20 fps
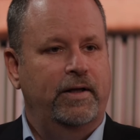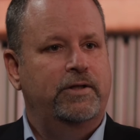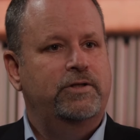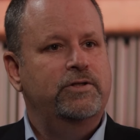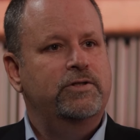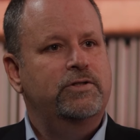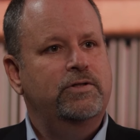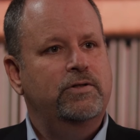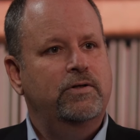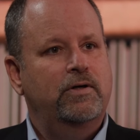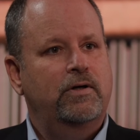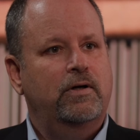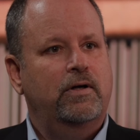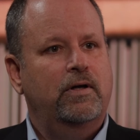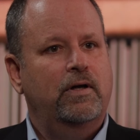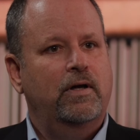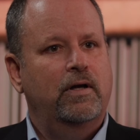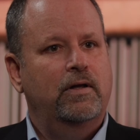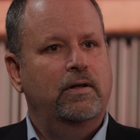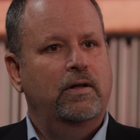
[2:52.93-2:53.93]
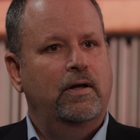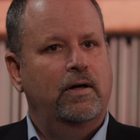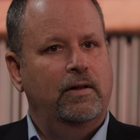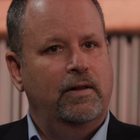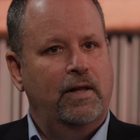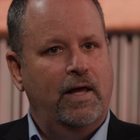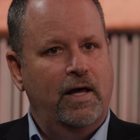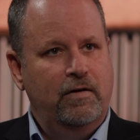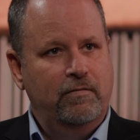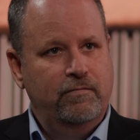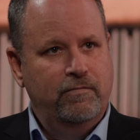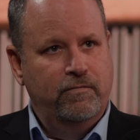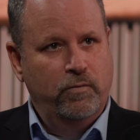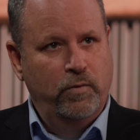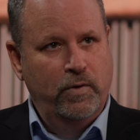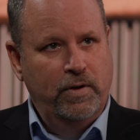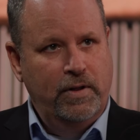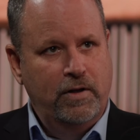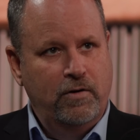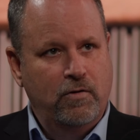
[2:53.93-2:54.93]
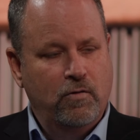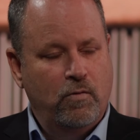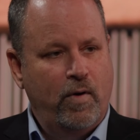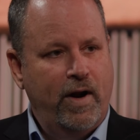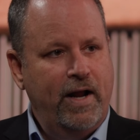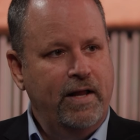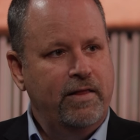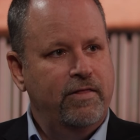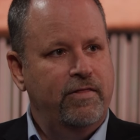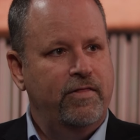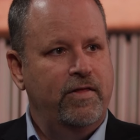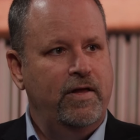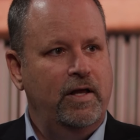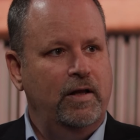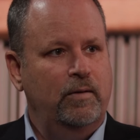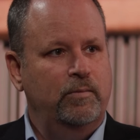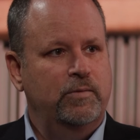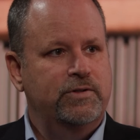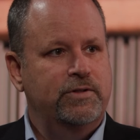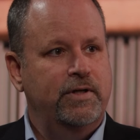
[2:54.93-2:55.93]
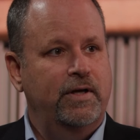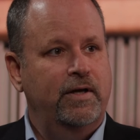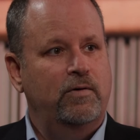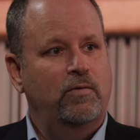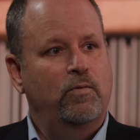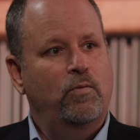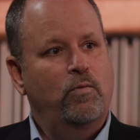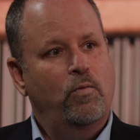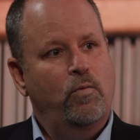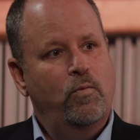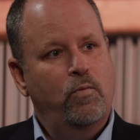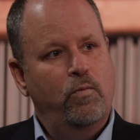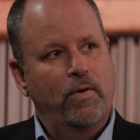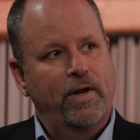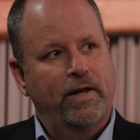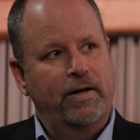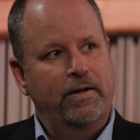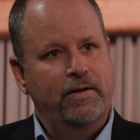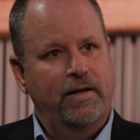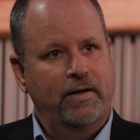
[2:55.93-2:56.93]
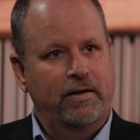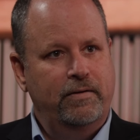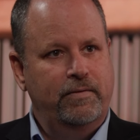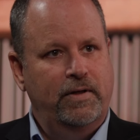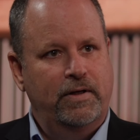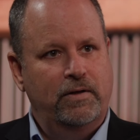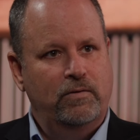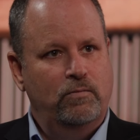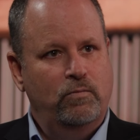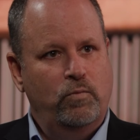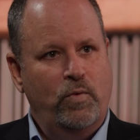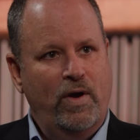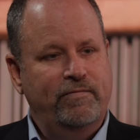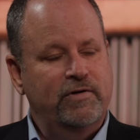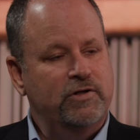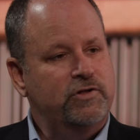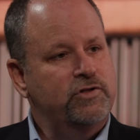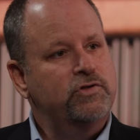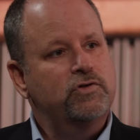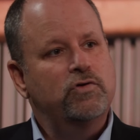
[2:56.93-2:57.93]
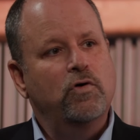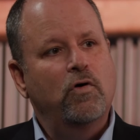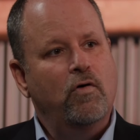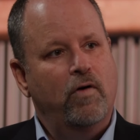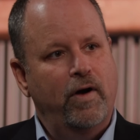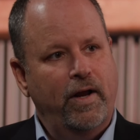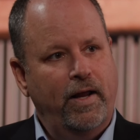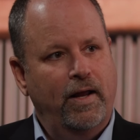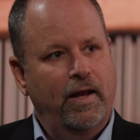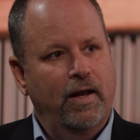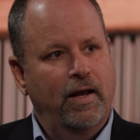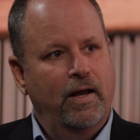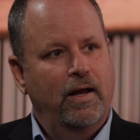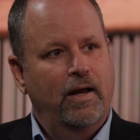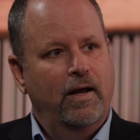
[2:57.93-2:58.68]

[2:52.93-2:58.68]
It just took a lot of really great themes and it weaved a story,